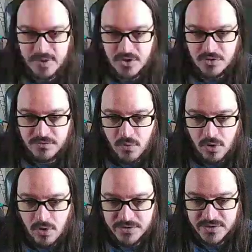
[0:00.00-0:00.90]
Your 4
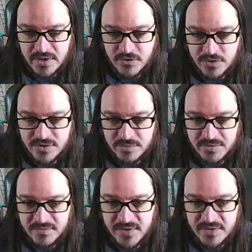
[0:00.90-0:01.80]
also gives you some
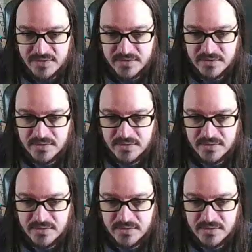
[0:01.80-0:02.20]
defense.